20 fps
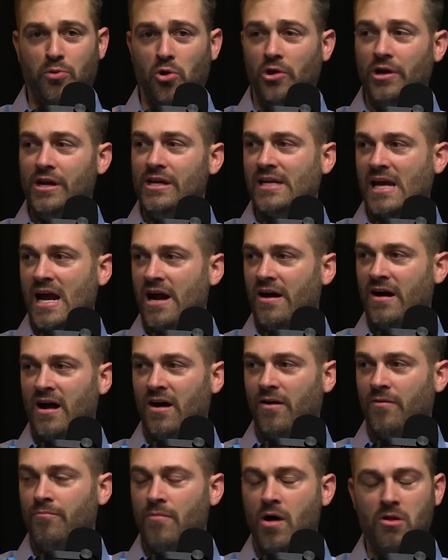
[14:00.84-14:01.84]
pulling his hair
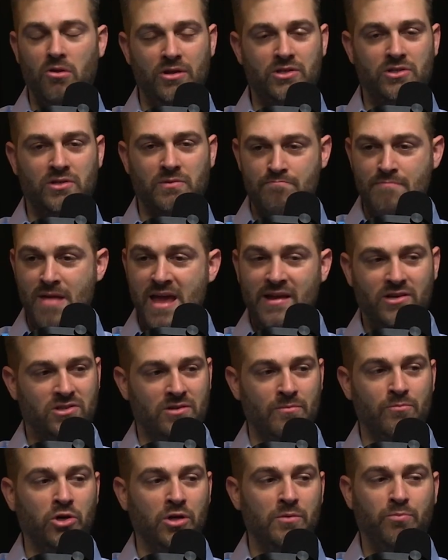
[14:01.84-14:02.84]
out. Mullins makes
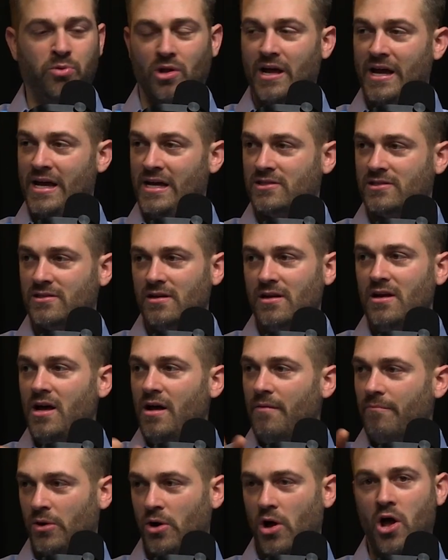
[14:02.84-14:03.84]
some good plays,
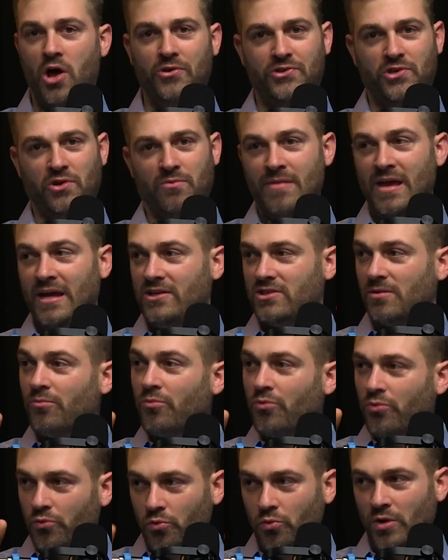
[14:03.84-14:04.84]
but also makes
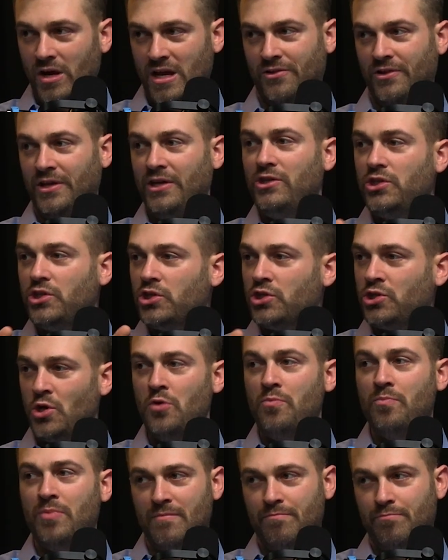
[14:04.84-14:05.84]
some really
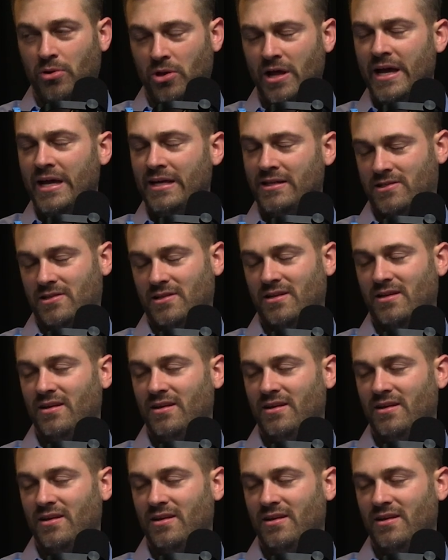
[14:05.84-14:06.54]
stupid plays.